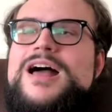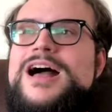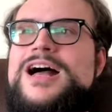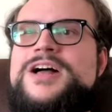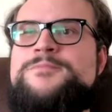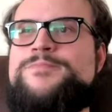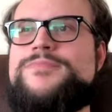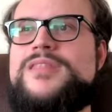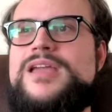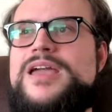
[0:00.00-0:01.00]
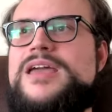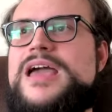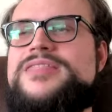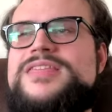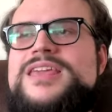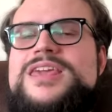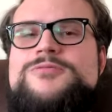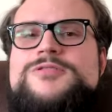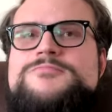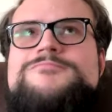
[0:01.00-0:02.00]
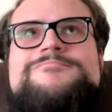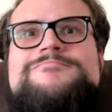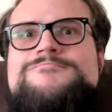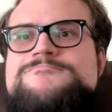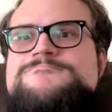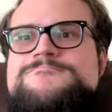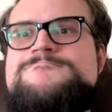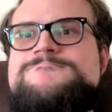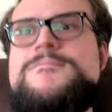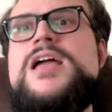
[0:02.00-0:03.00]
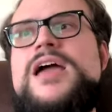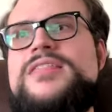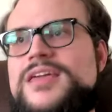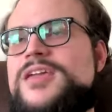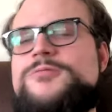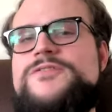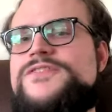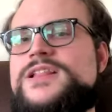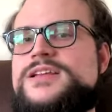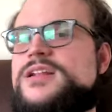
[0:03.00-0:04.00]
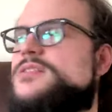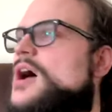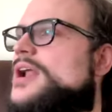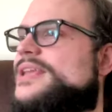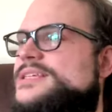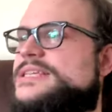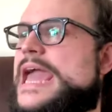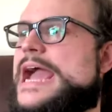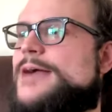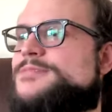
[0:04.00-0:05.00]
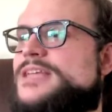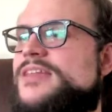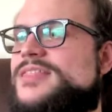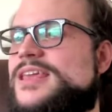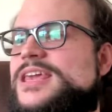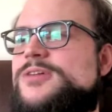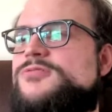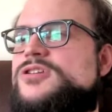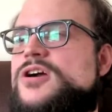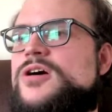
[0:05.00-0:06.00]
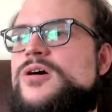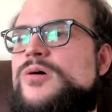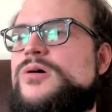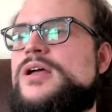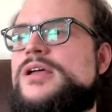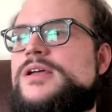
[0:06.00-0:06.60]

Um, I, I think he would I think he would fill in a lot of his gaps. I think he would go